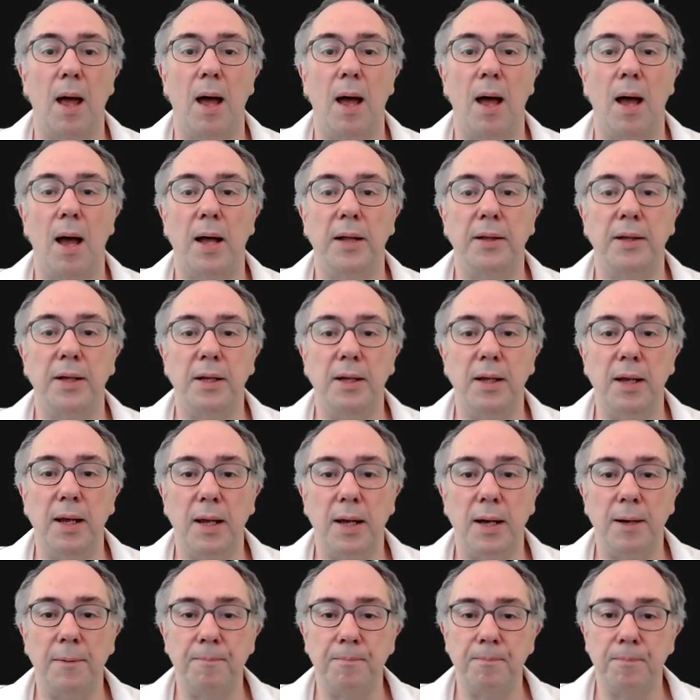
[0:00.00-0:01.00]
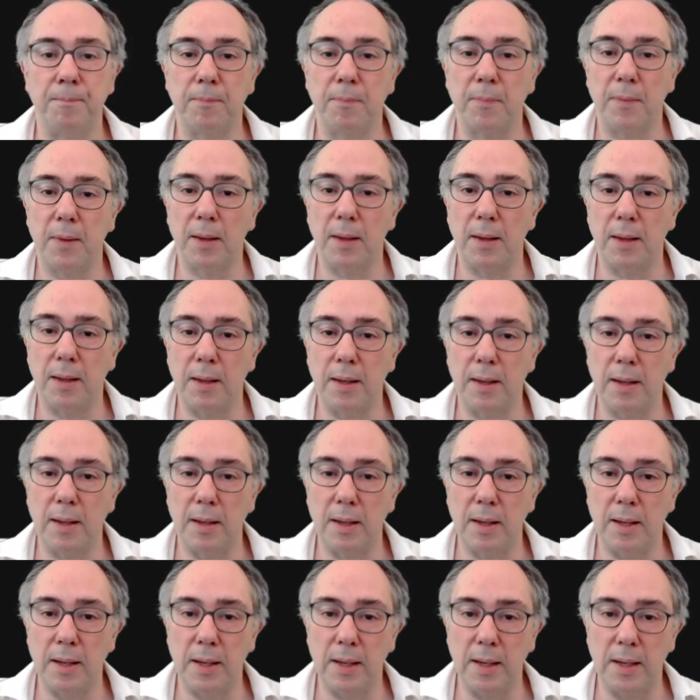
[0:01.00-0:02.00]
And the idea
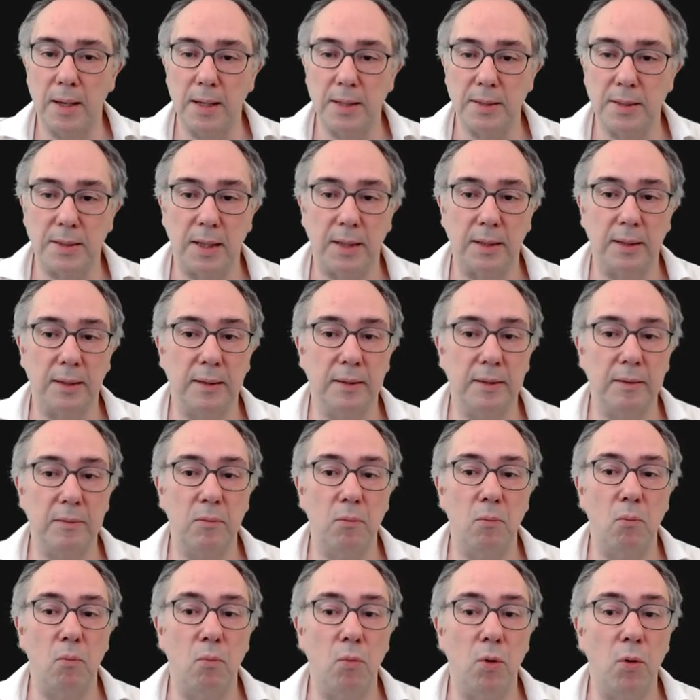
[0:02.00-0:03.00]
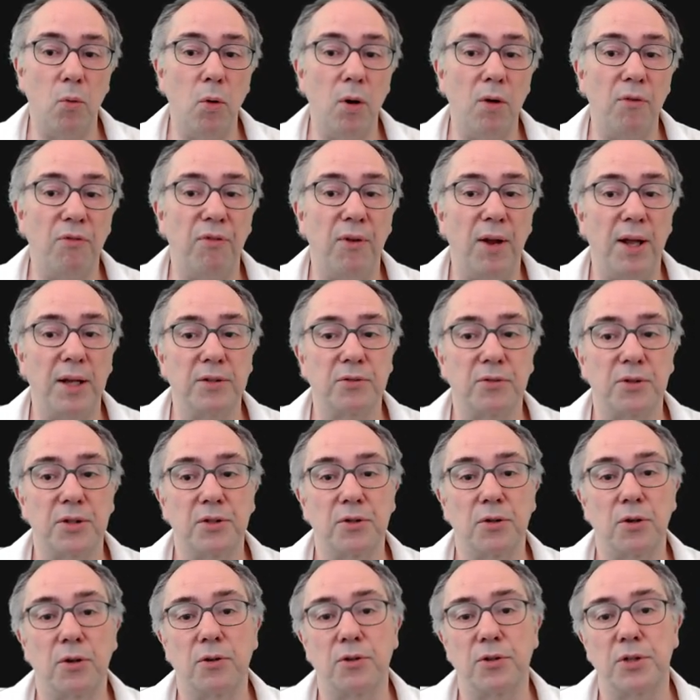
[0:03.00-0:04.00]
is that we will flex
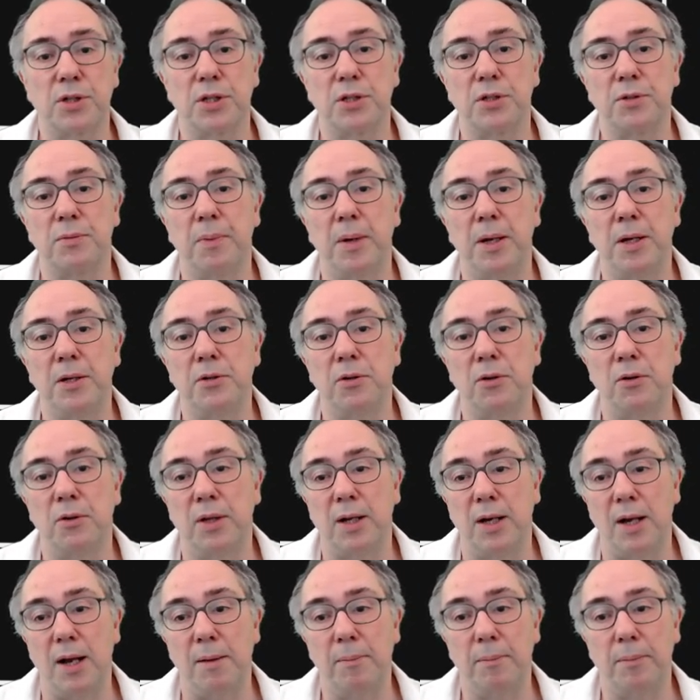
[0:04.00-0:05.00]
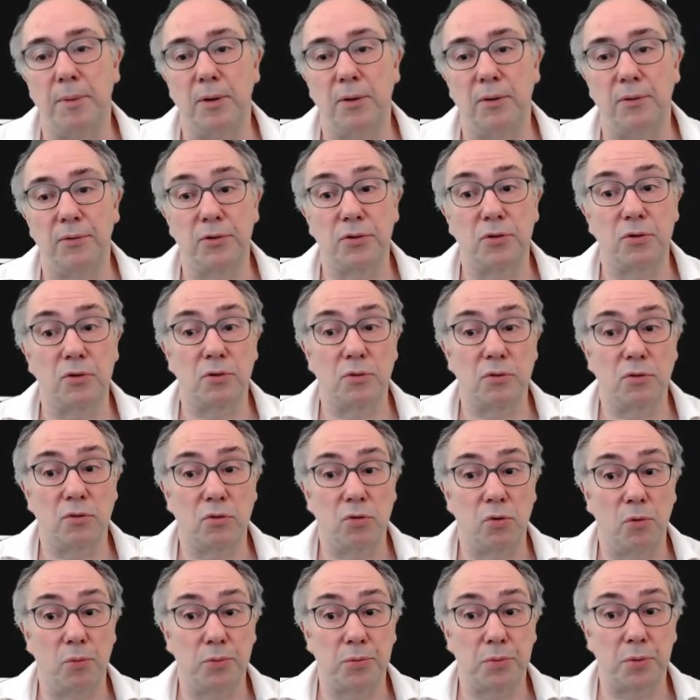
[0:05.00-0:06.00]
resources based on the number of
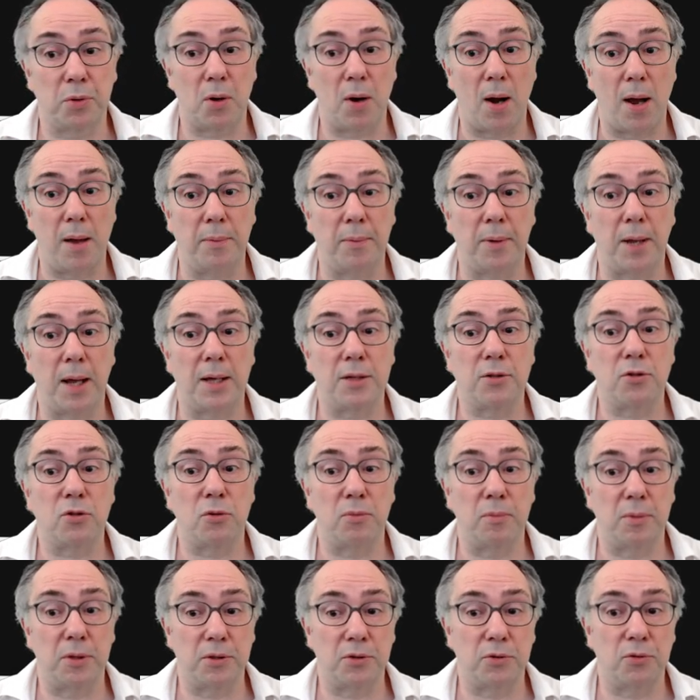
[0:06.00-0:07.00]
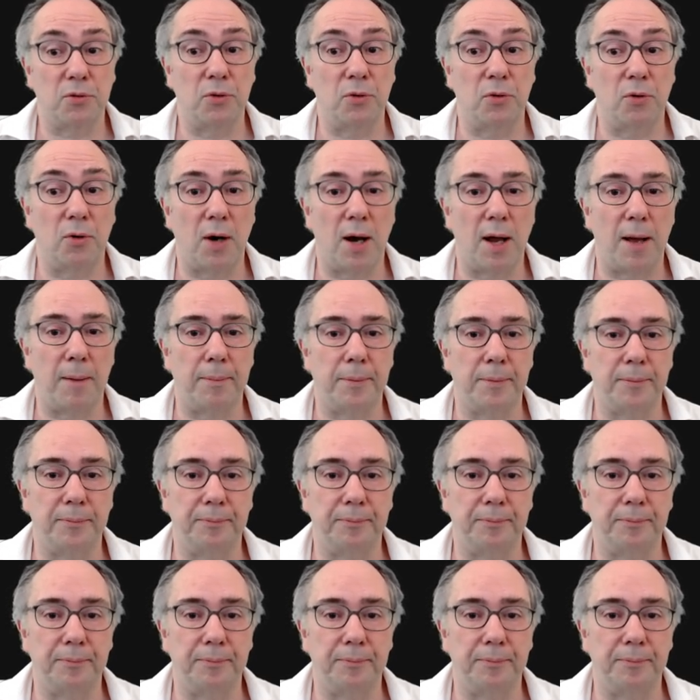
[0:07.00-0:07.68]
subscribed customers to your app.